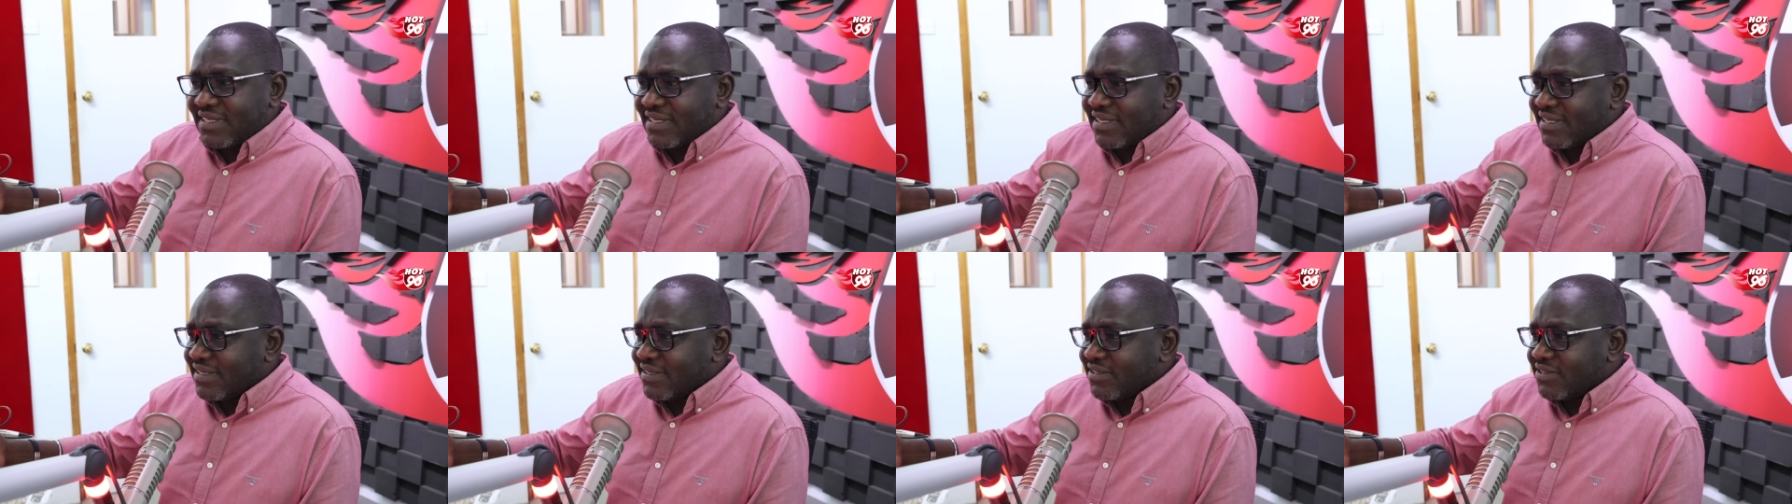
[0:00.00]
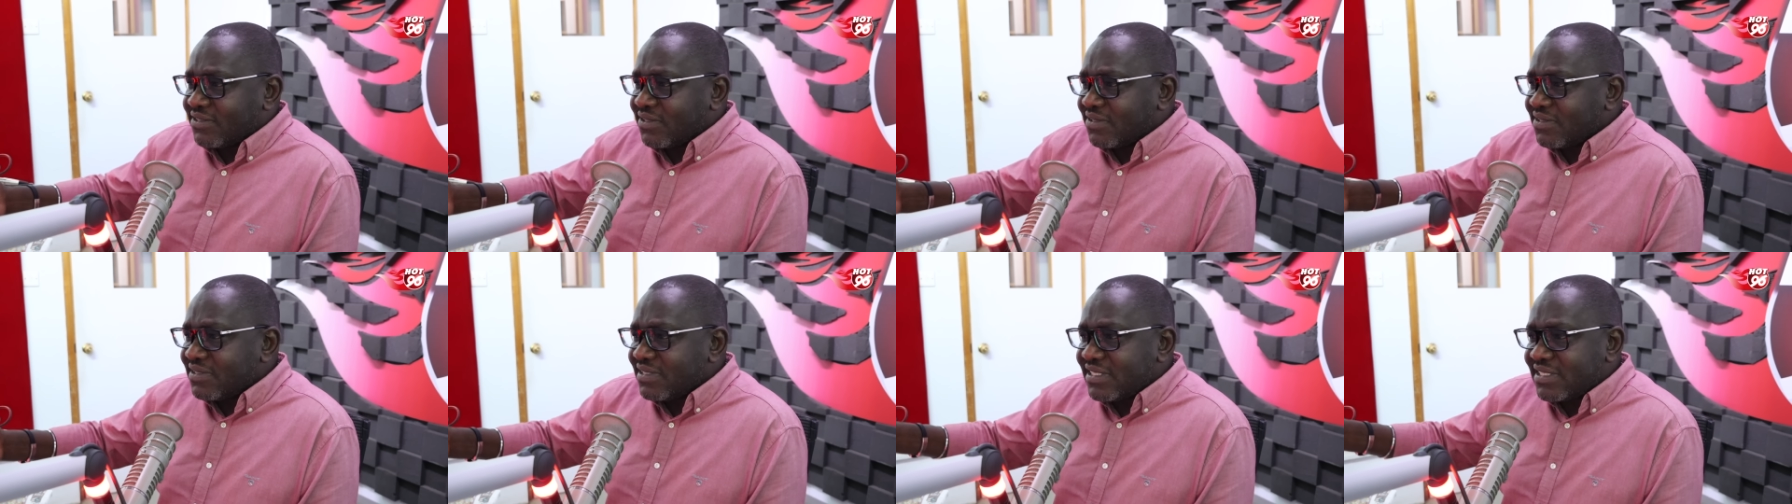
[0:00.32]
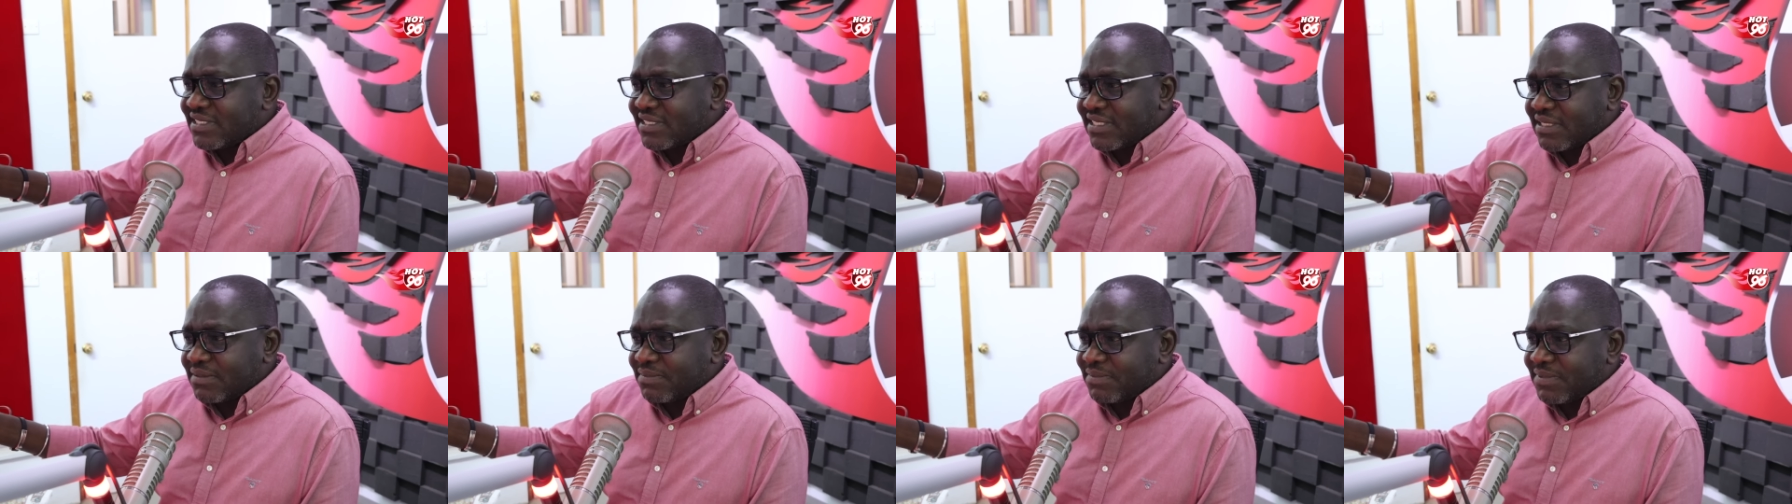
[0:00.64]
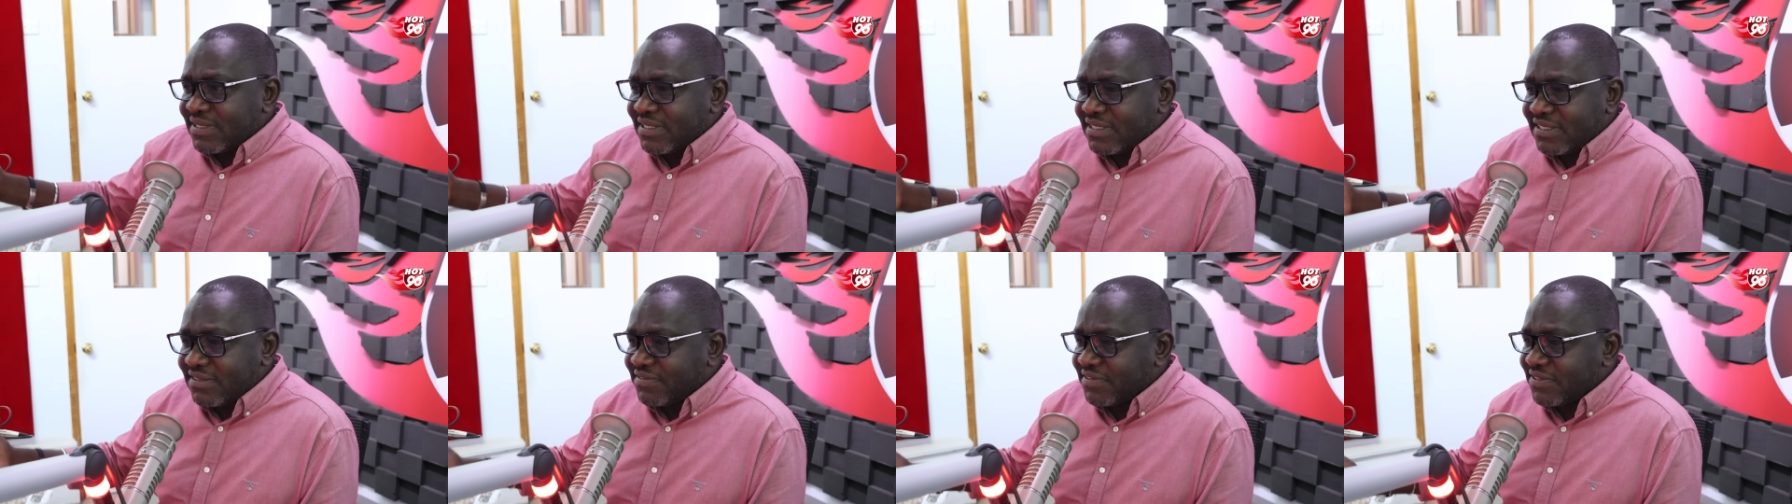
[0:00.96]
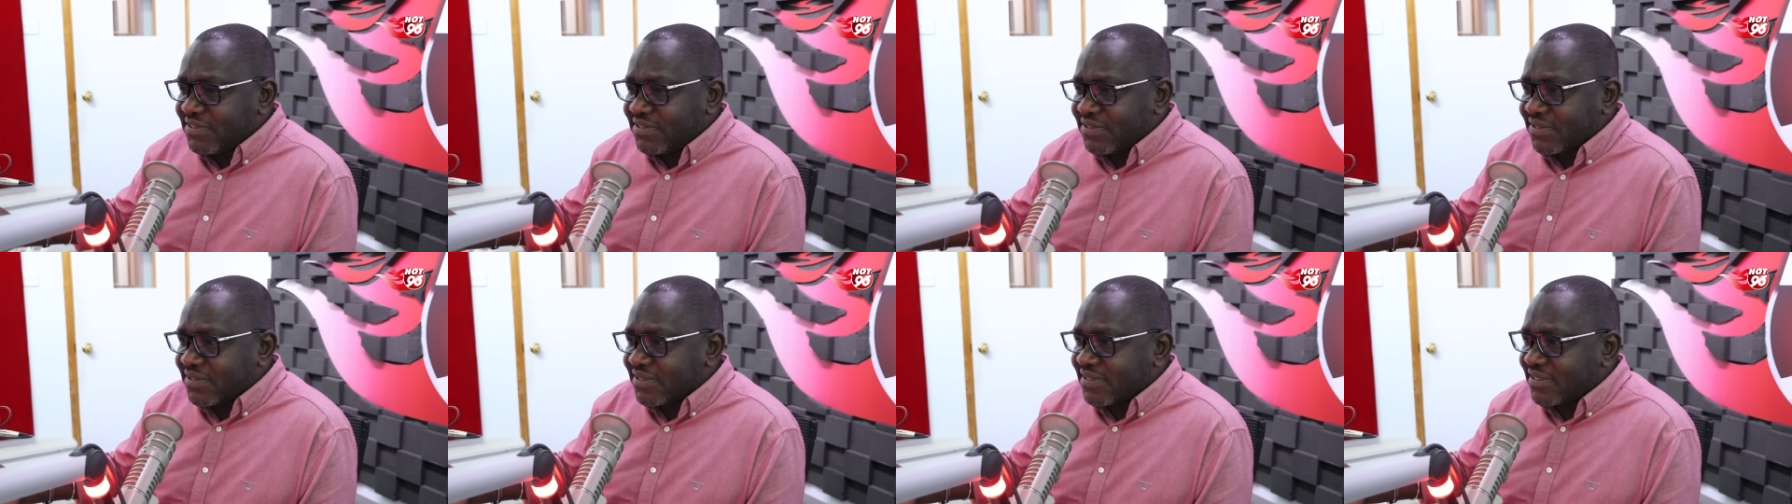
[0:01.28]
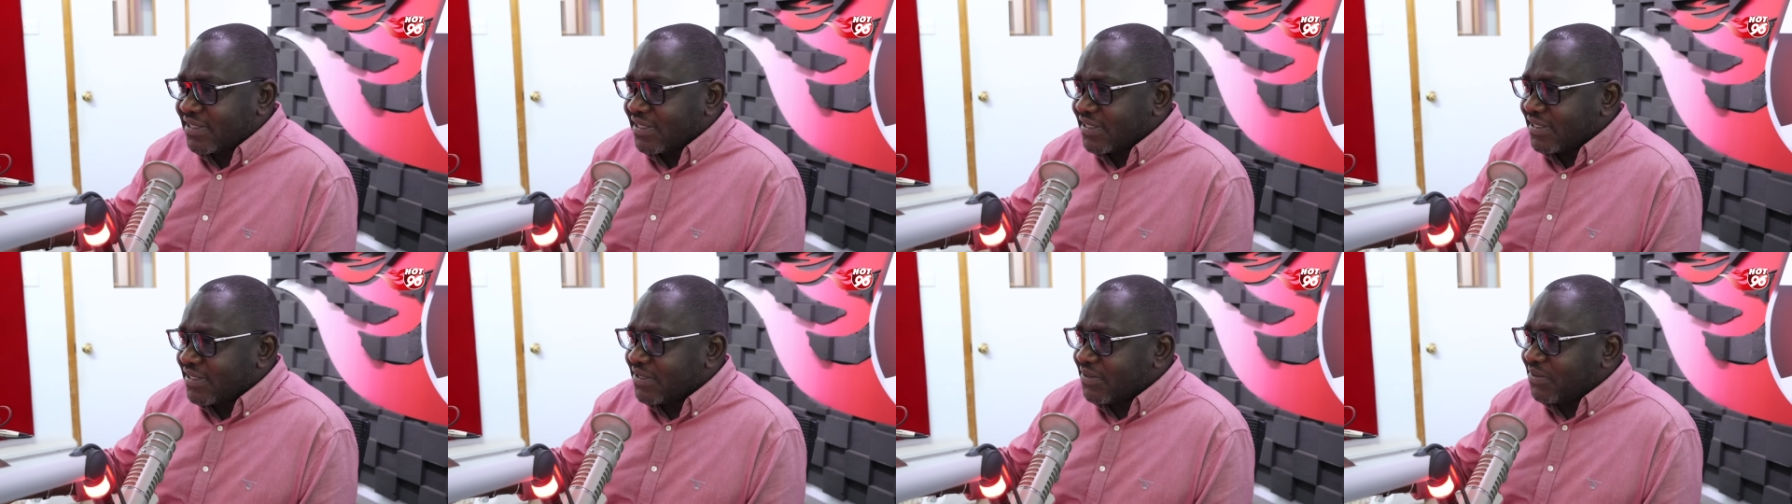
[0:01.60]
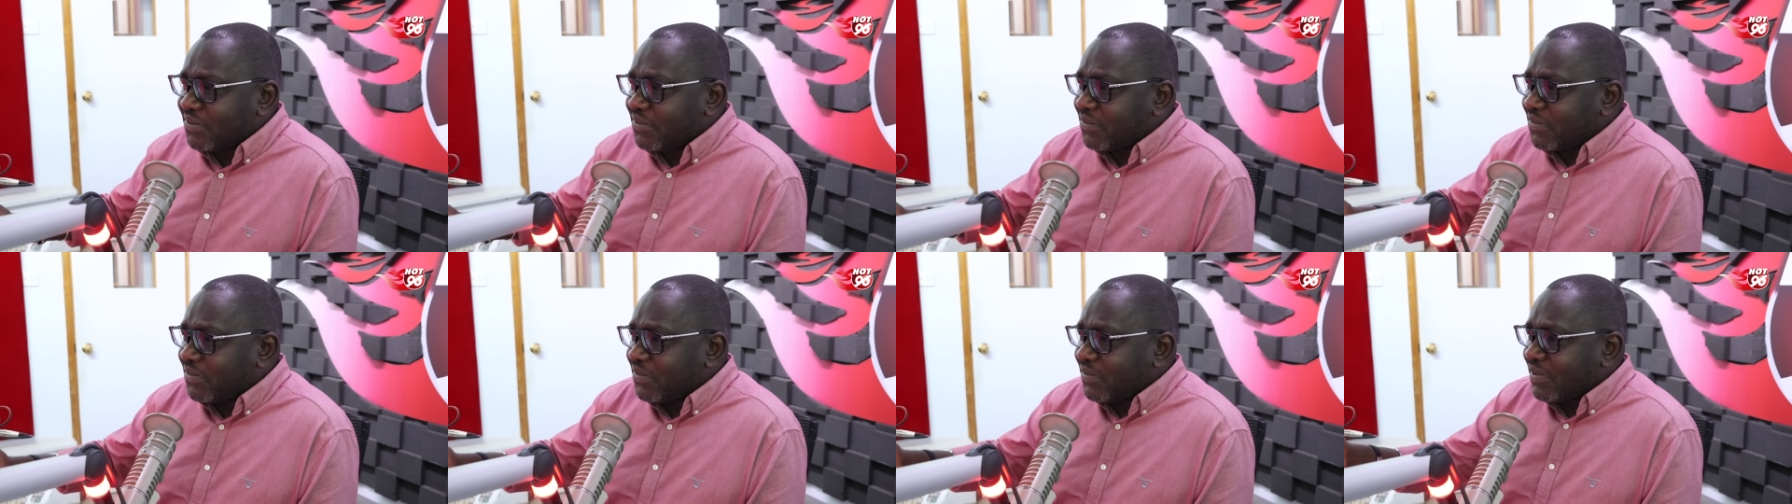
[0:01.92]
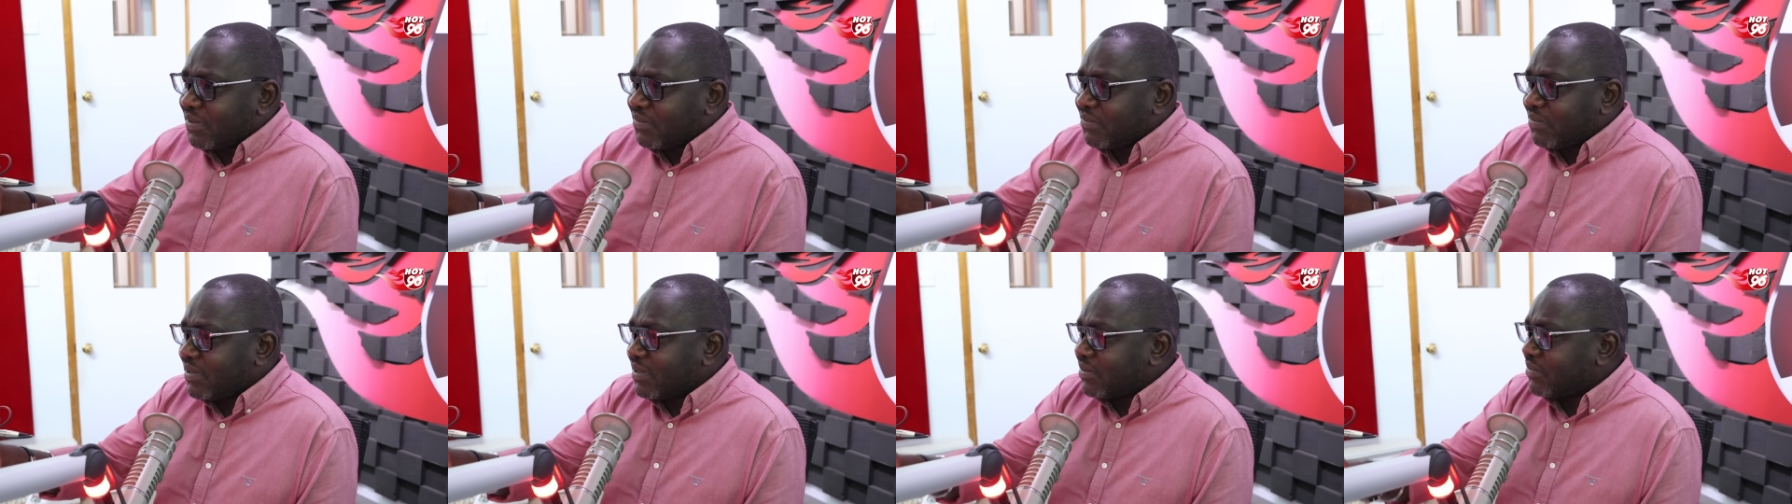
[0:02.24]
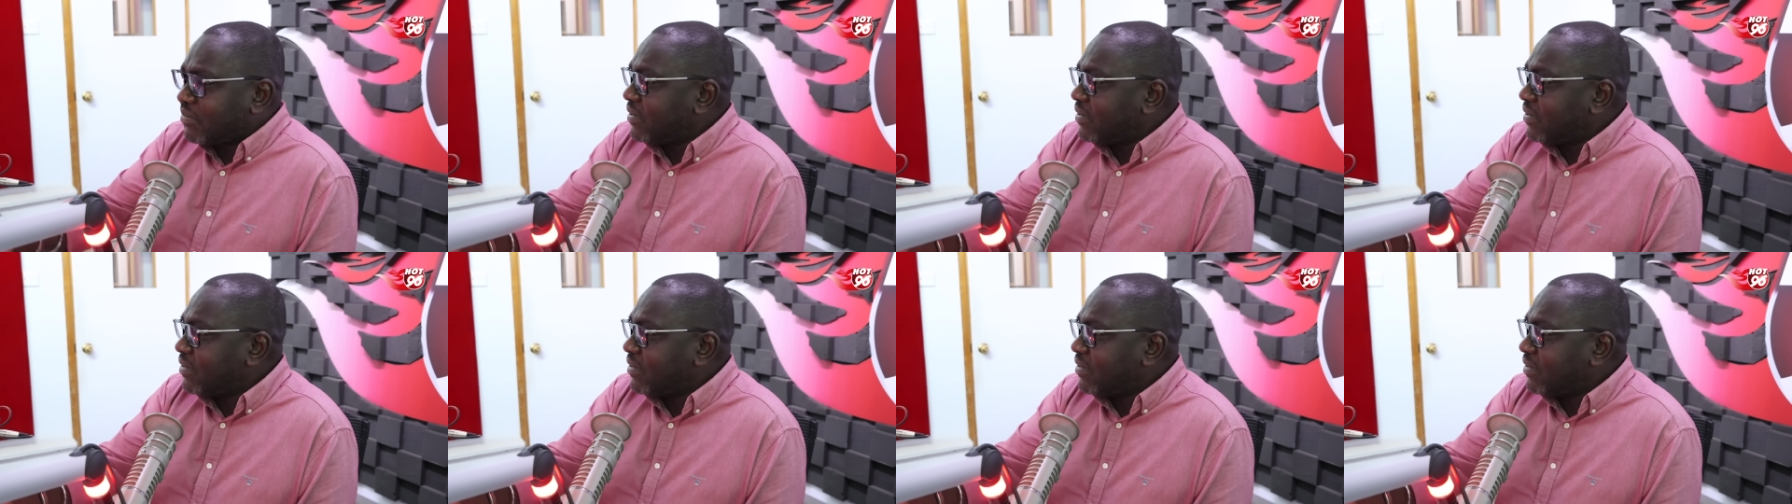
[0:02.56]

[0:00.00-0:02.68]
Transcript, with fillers: the non-descript individuals will, will,